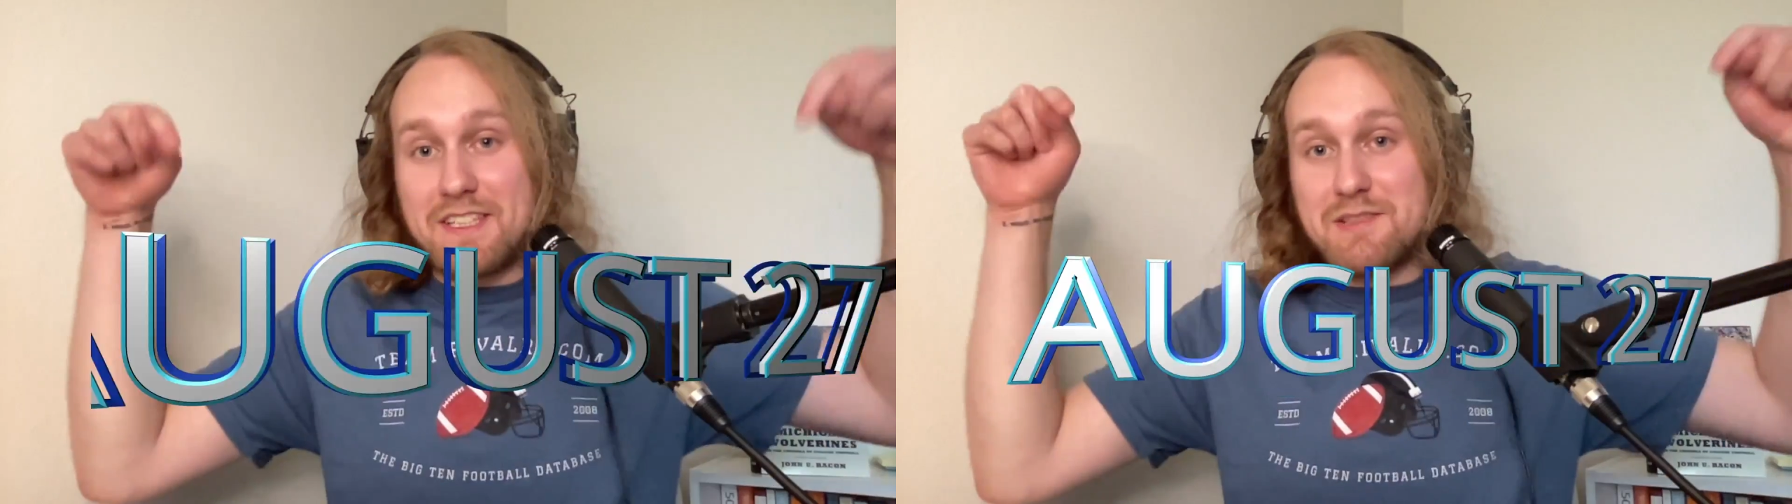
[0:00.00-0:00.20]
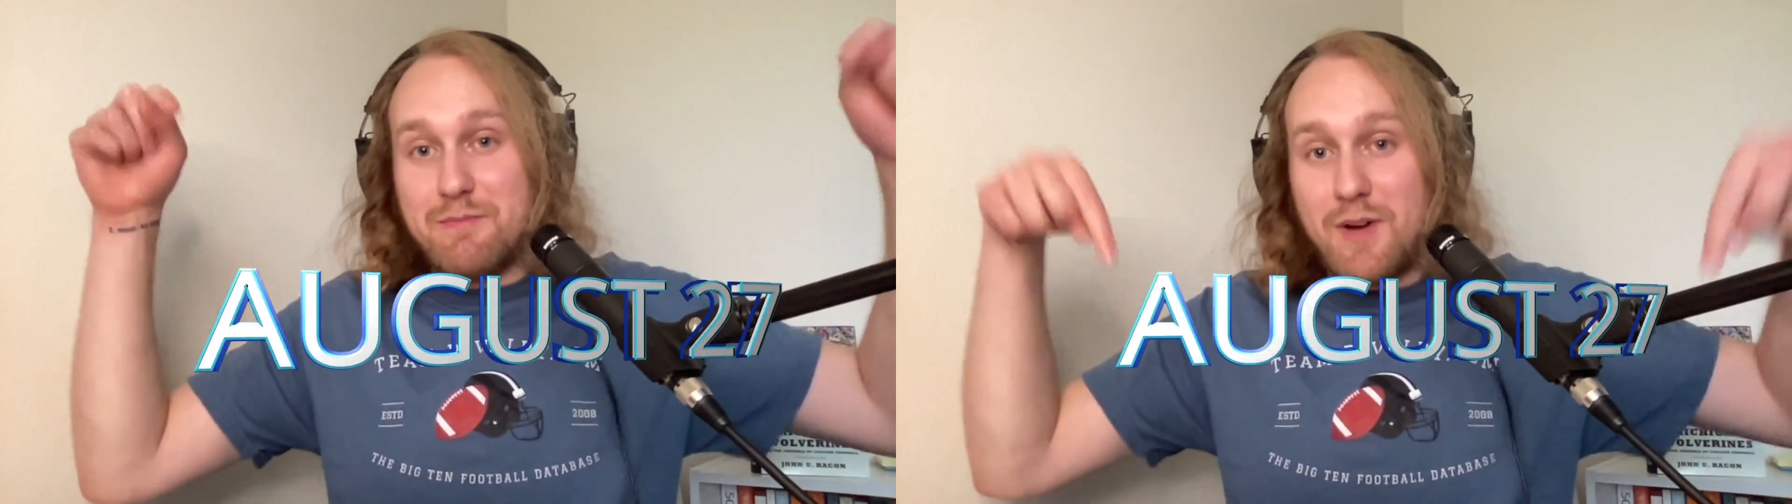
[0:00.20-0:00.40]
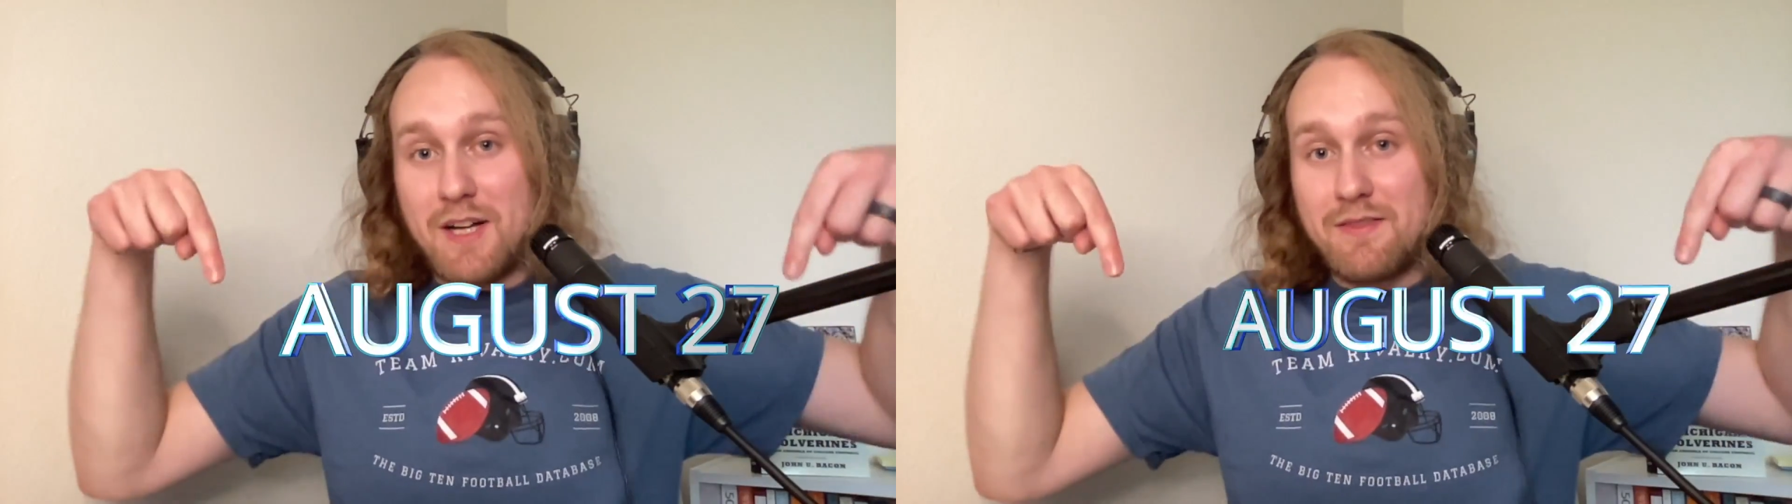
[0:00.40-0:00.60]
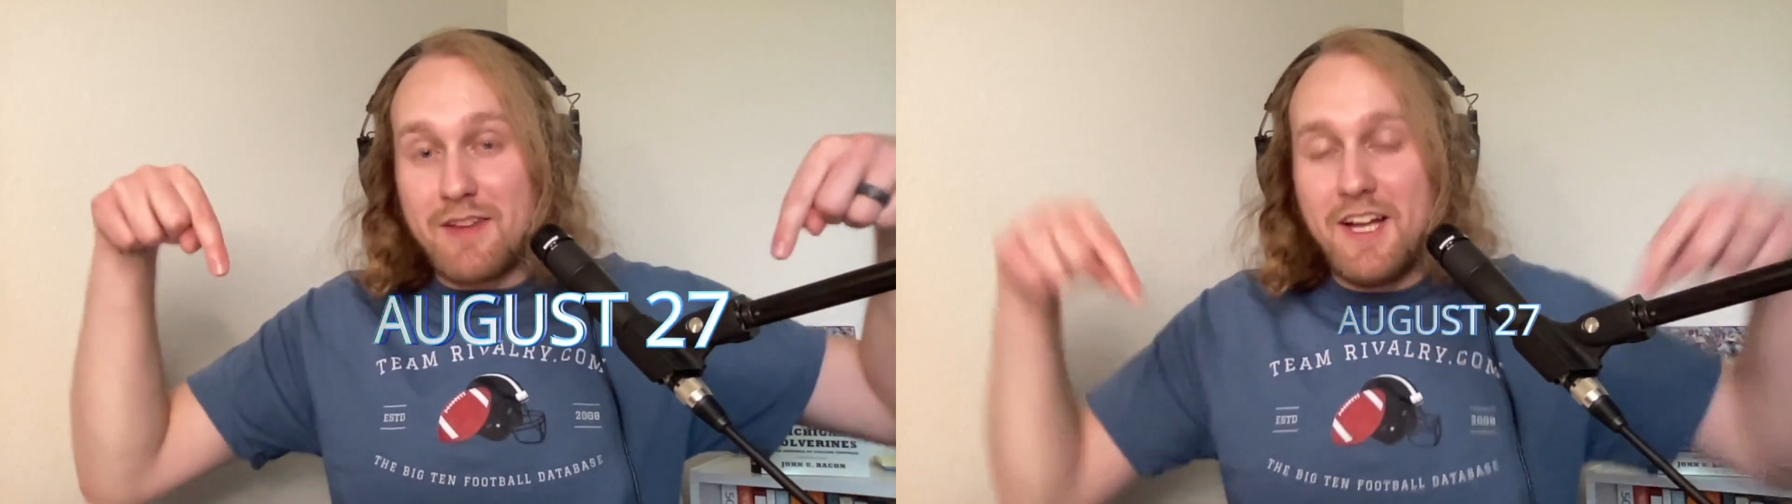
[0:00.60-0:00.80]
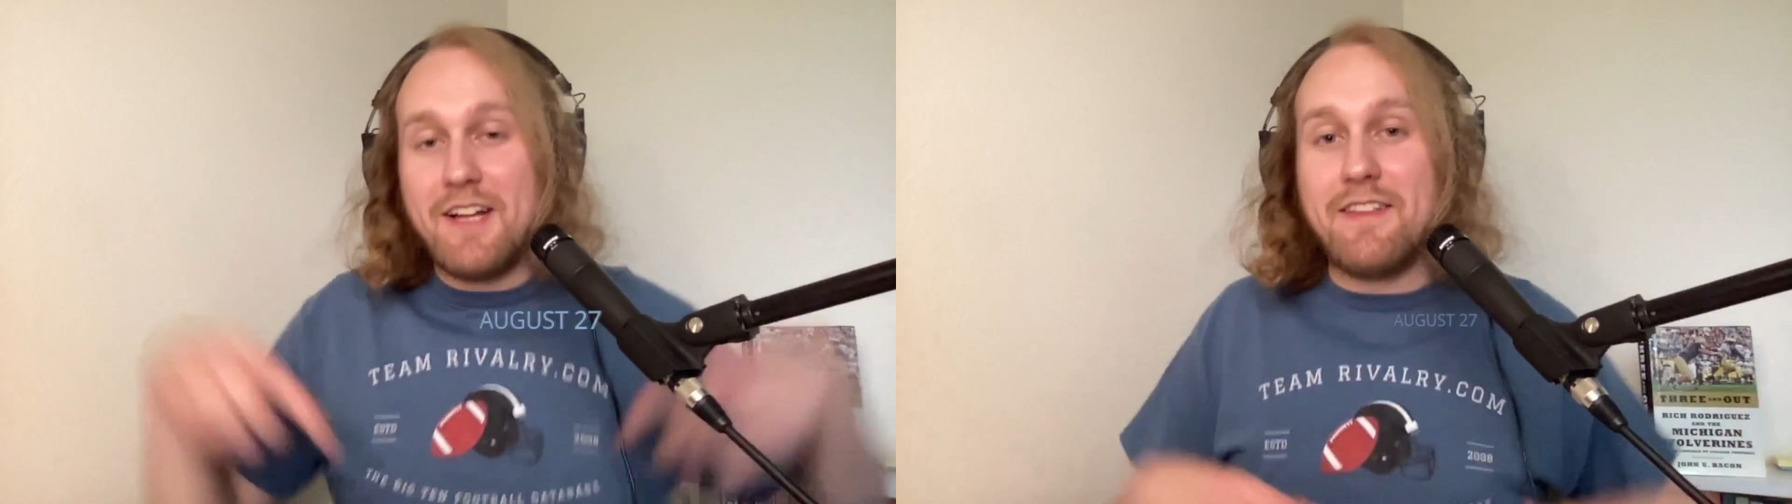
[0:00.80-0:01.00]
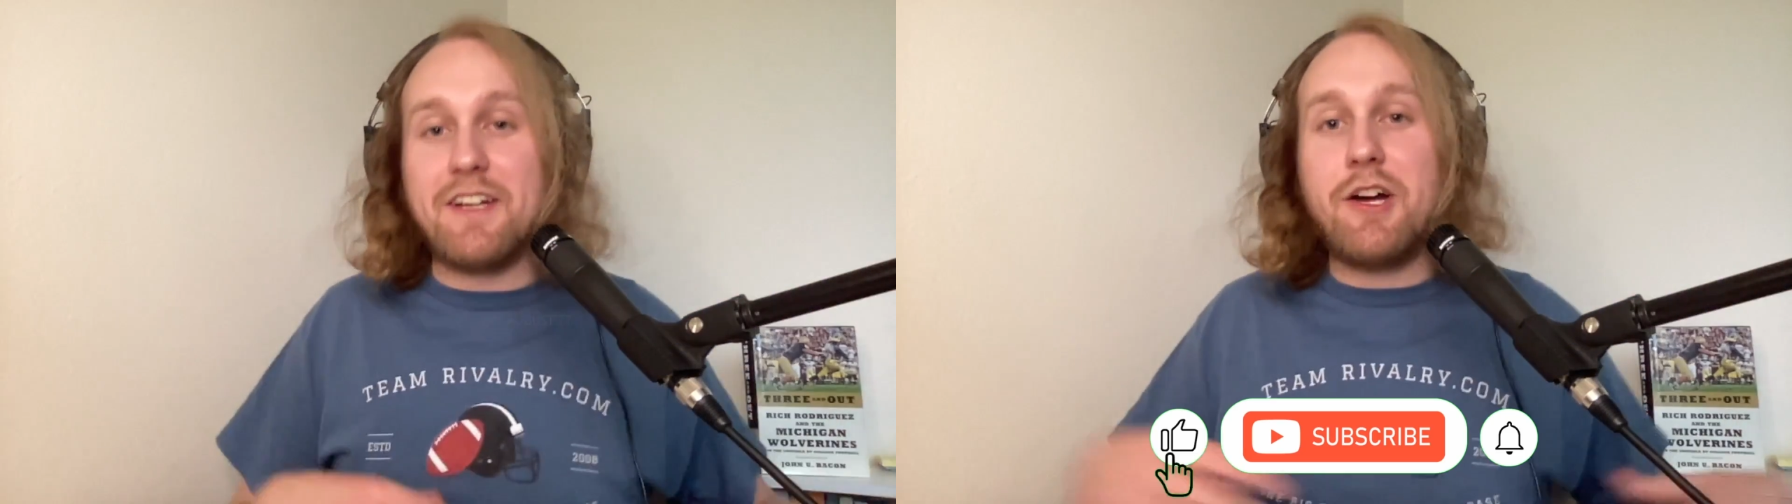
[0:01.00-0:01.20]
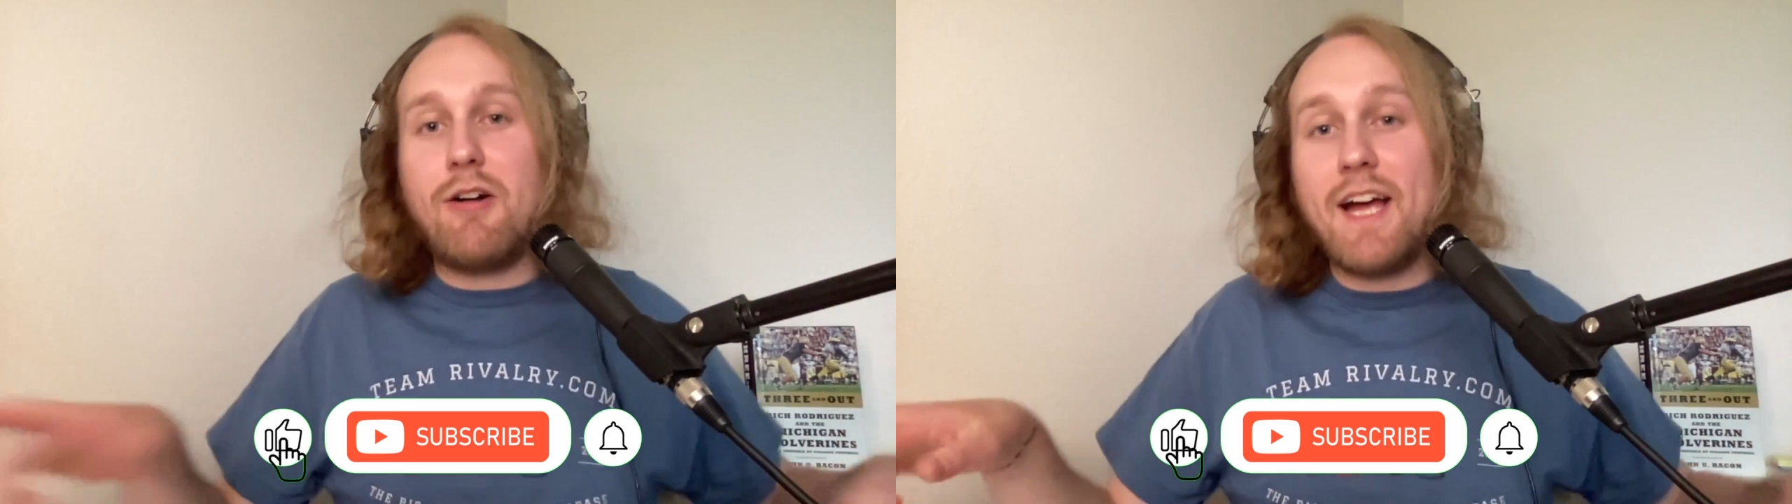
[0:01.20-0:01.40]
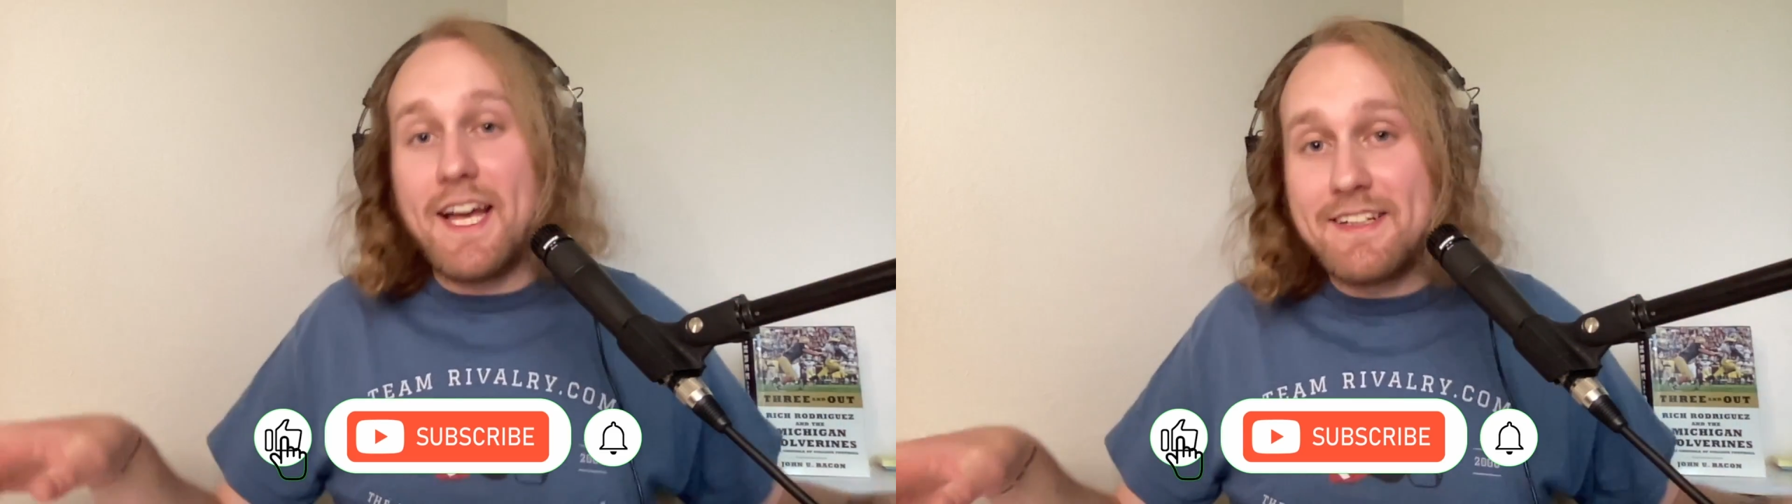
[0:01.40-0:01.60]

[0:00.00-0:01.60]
this month, then go